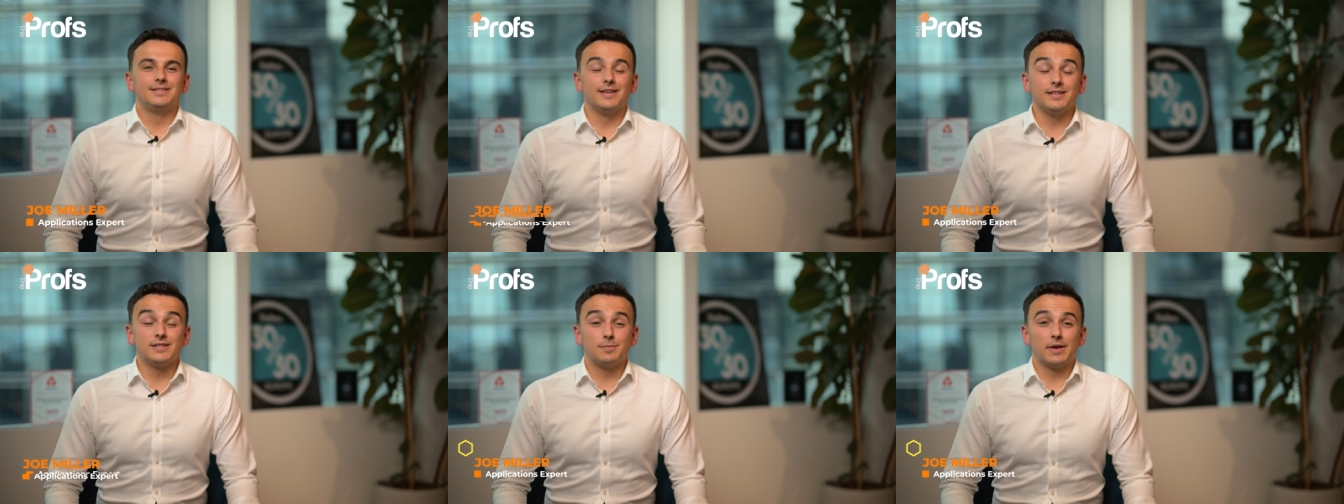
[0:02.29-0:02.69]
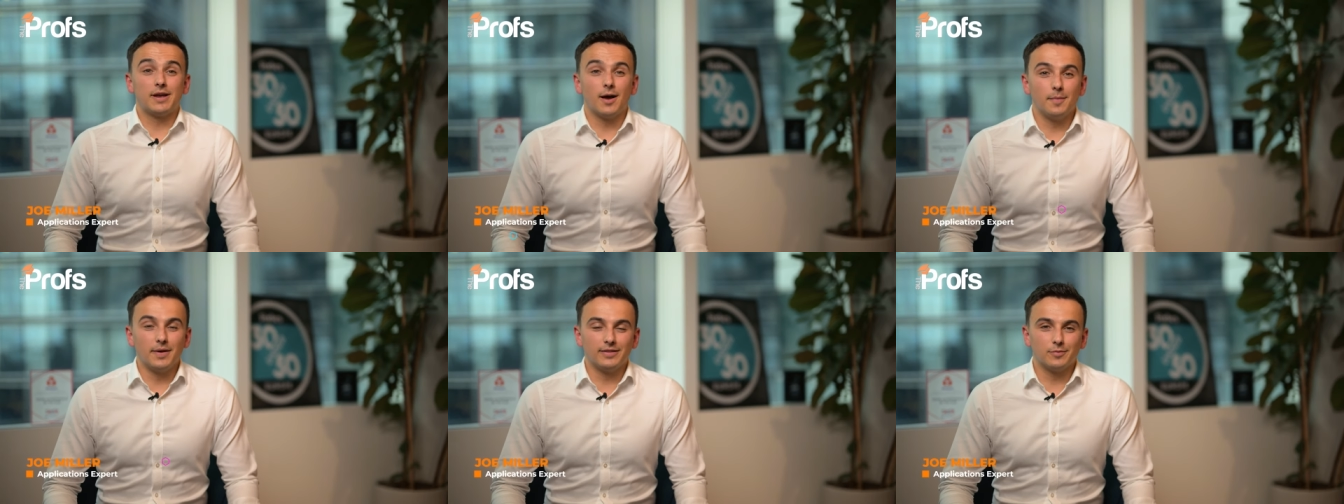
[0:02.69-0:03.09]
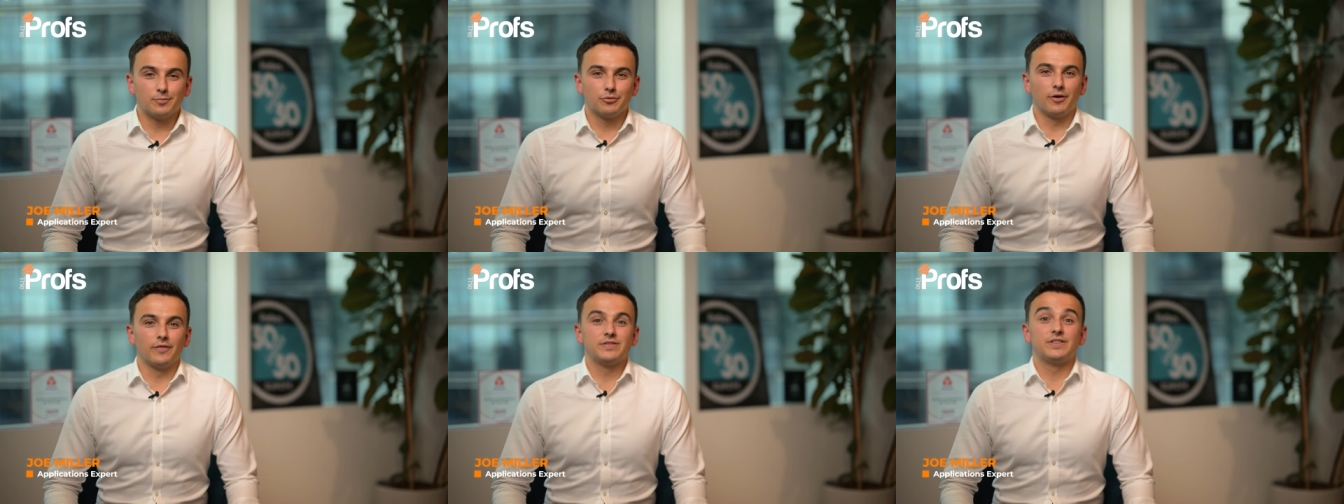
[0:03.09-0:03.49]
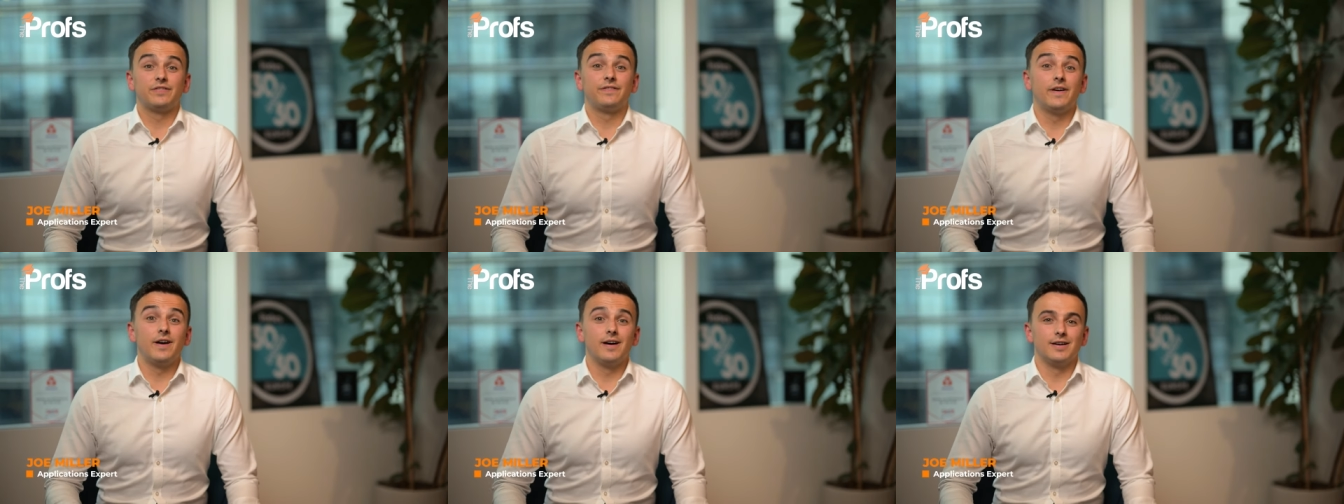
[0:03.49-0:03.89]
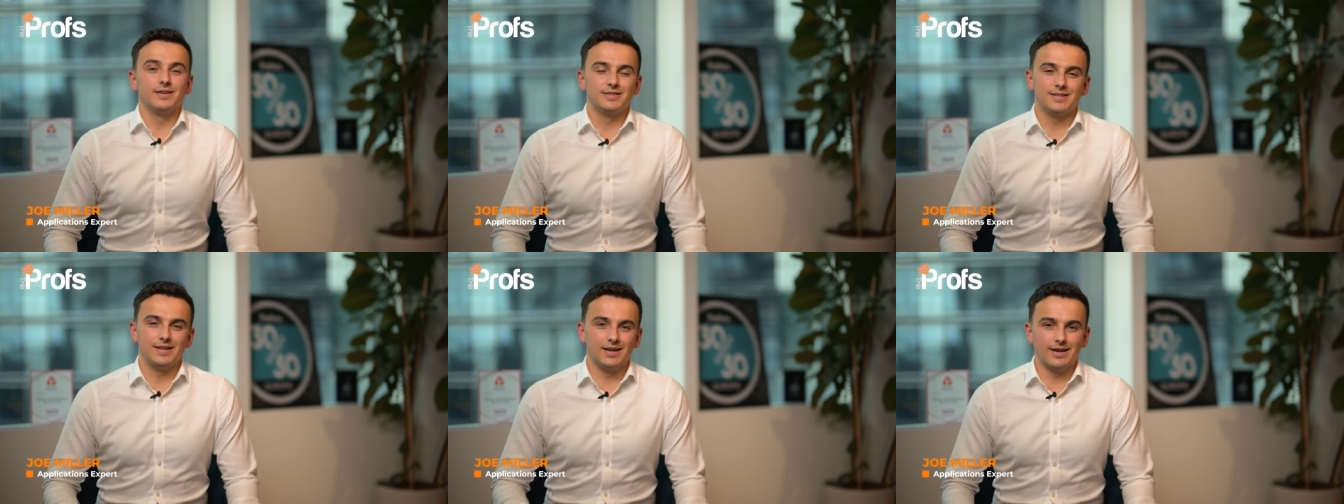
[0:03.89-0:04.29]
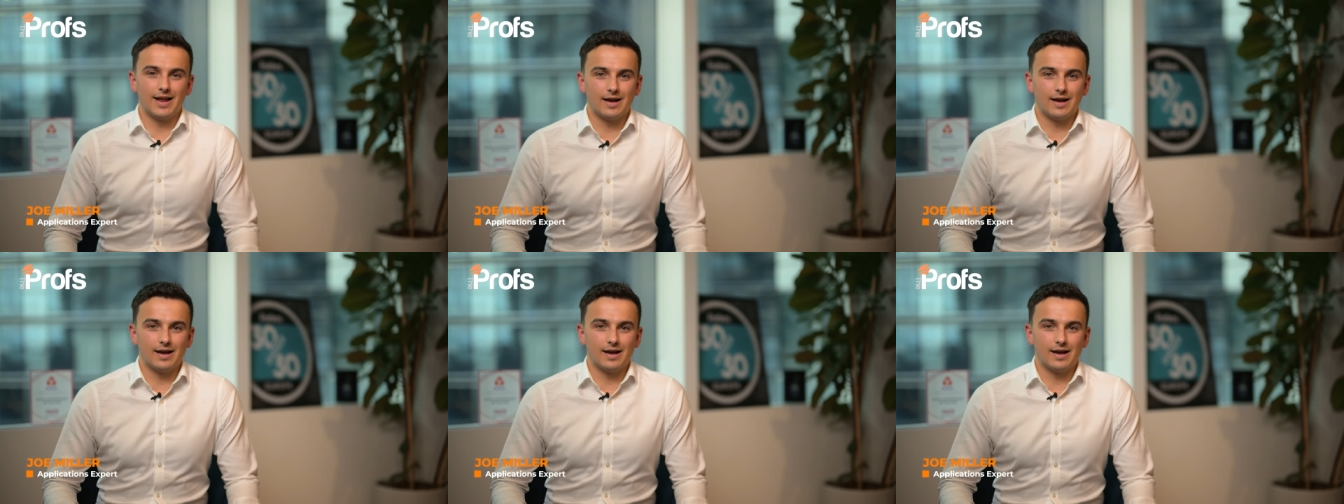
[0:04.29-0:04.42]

since becoming the Prof's first in